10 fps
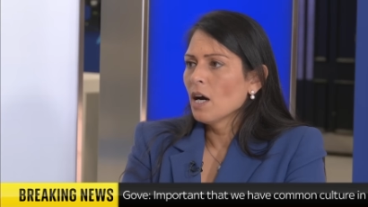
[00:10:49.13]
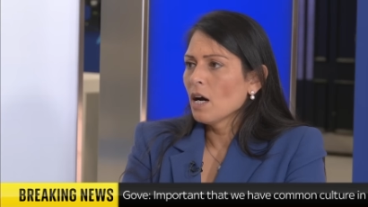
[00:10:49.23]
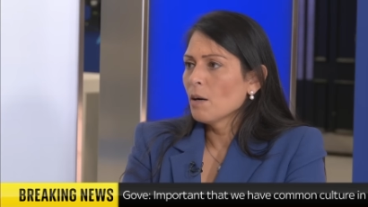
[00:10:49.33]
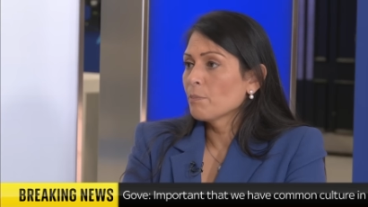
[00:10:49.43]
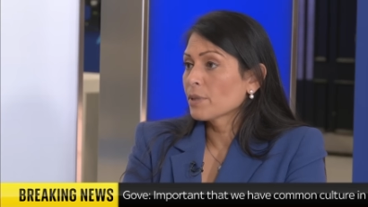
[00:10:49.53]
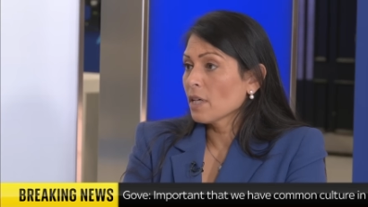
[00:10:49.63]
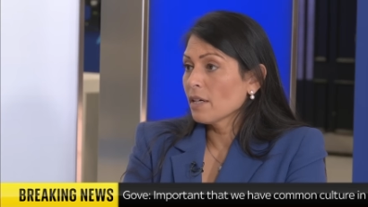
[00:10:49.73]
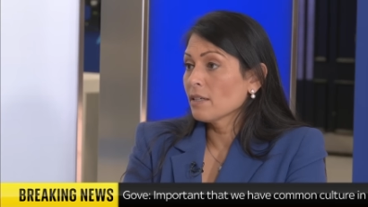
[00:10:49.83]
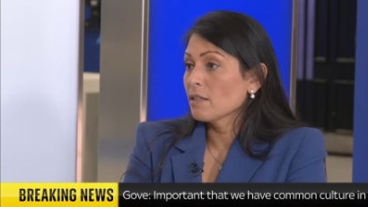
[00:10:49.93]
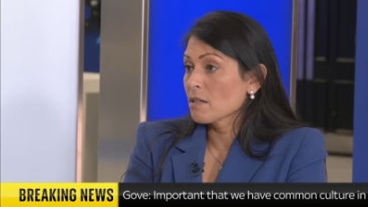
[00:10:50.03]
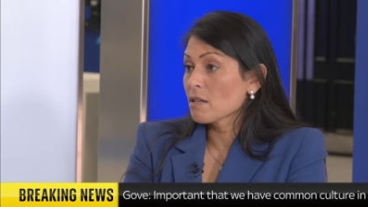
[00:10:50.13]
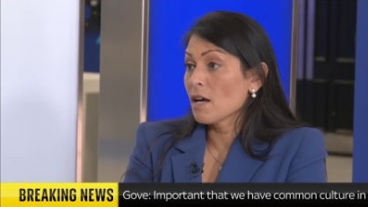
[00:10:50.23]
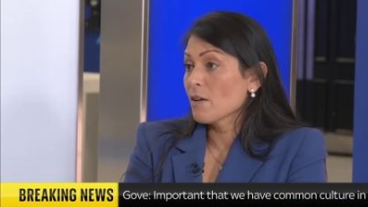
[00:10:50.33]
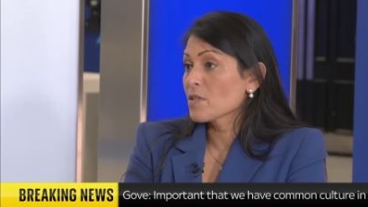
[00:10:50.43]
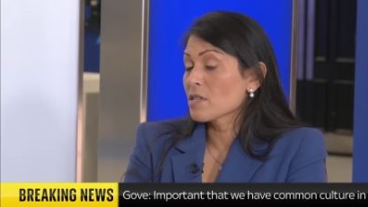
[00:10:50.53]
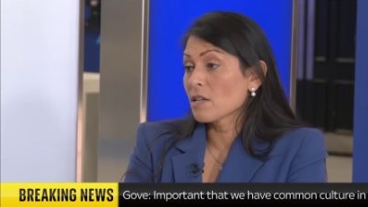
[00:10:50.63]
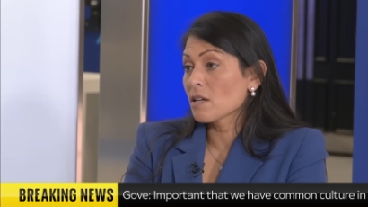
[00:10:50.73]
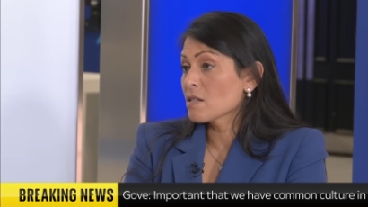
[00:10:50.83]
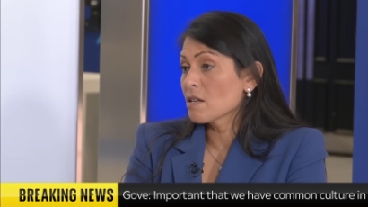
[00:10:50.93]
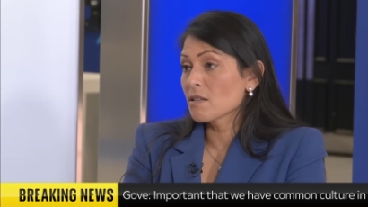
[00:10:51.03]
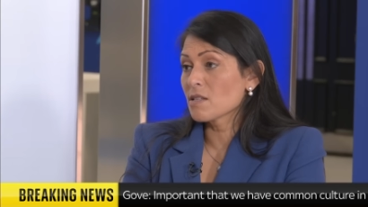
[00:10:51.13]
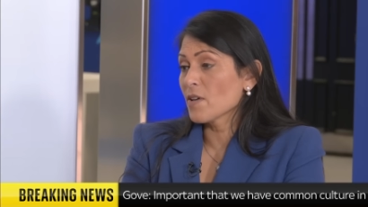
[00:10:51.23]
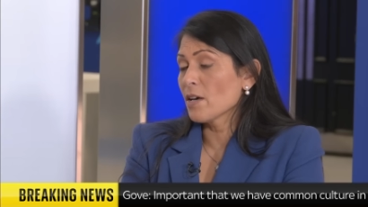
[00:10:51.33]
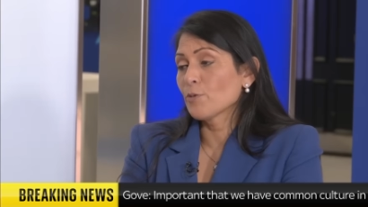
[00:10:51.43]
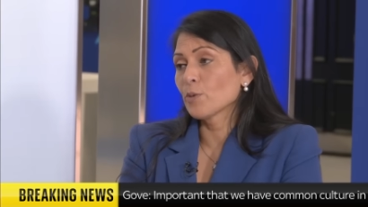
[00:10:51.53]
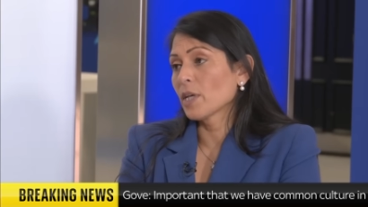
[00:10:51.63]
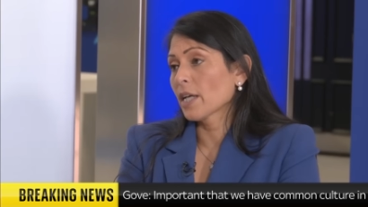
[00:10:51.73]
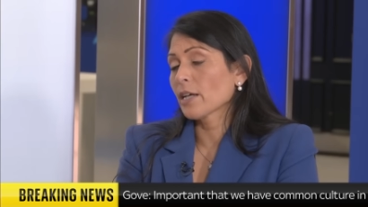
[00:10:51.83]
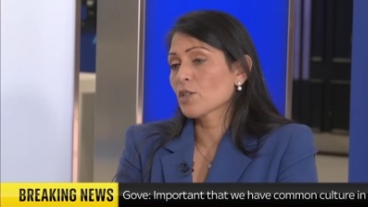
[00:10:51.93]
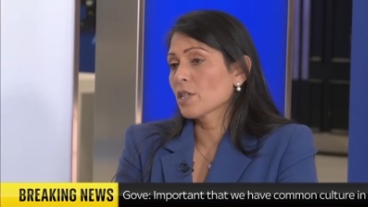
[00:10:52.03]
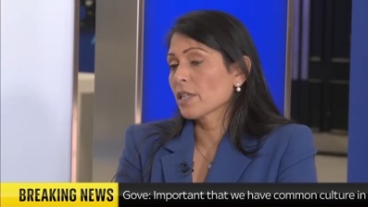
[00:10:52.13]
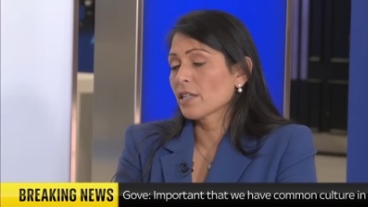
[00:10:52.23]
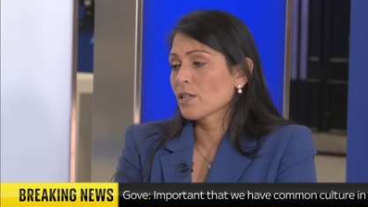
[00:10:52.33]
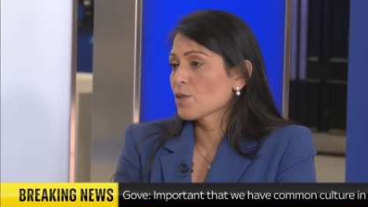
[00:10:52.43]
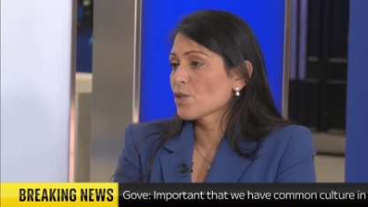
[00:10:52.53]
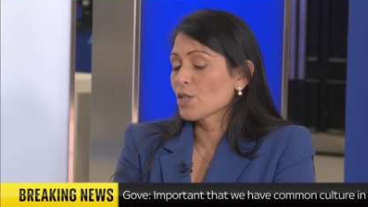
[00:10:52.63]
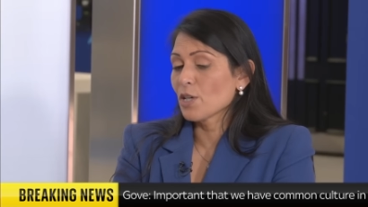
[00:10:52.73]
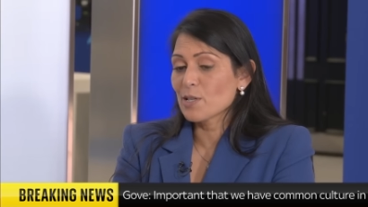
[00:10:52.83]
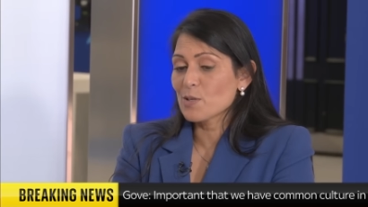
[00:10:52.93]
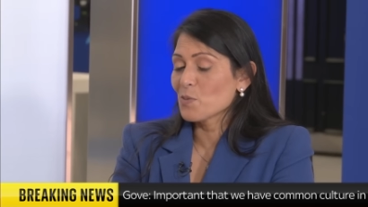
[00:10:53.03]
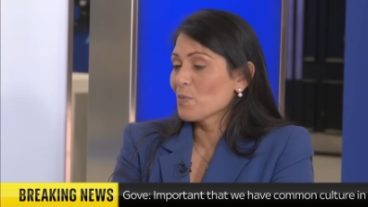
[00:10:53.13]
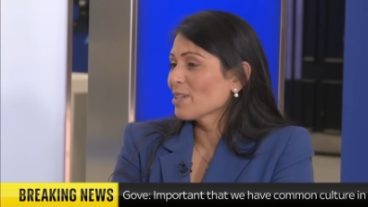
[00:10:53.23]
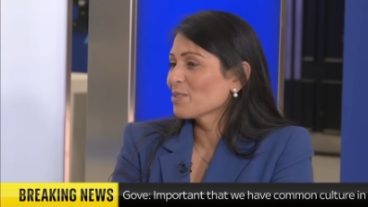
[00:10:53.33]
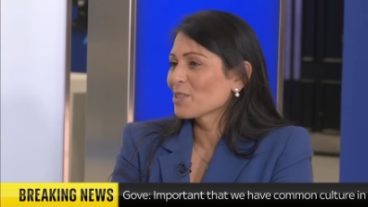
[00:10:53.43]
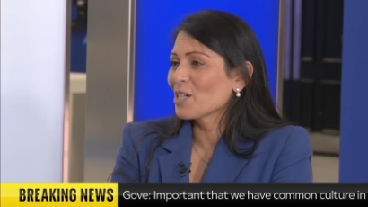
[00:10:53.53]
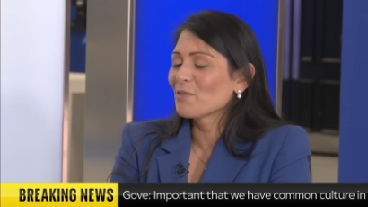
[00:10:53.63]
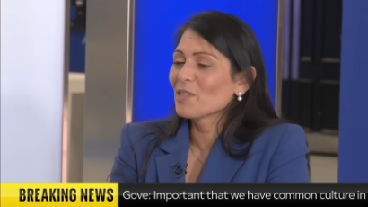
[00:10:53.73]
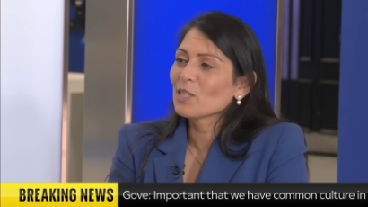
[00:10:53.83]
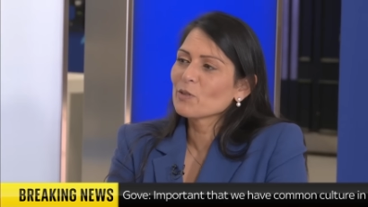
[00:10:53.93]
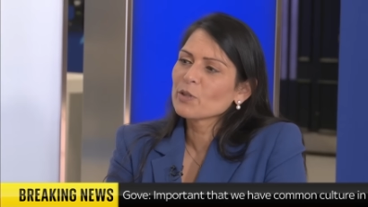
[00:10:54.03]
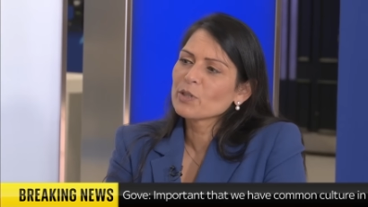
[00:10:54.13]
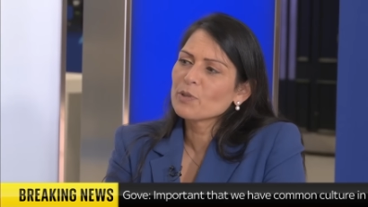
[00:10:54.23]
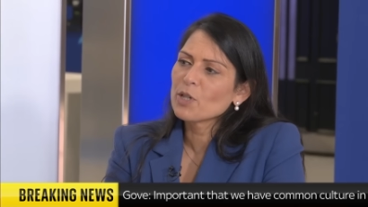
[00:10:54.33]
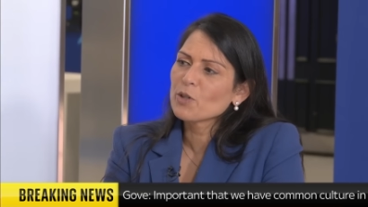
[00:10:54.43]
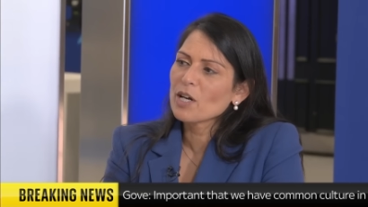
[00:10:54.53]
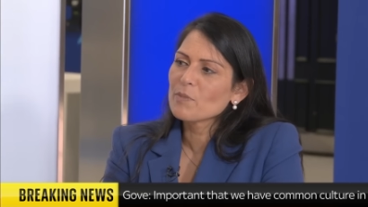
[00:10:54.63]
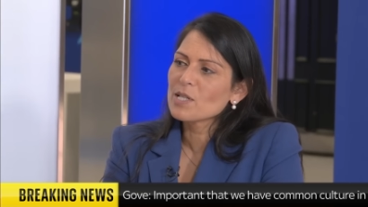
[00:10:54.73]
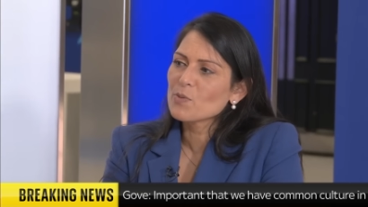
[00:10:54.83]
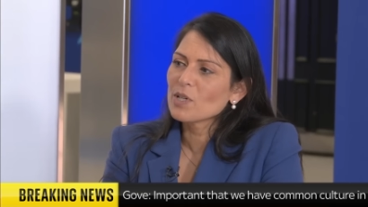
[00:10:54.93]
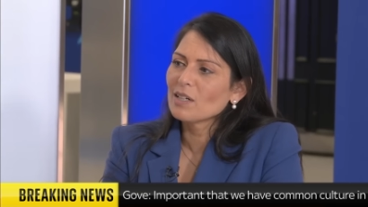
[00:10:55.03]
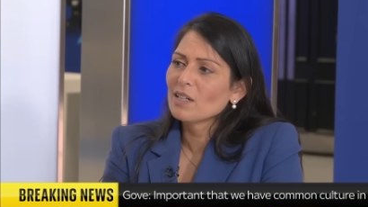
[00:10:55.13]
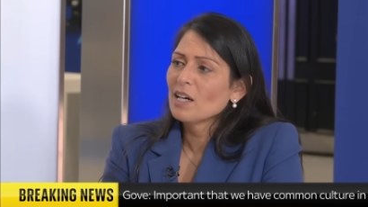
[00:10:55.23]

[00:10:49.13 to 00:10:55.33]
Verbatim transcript: Um, but I, I have to say, and I say this for everyone actually, and you know, I saw Michael Gove earlier on, on the programme as well.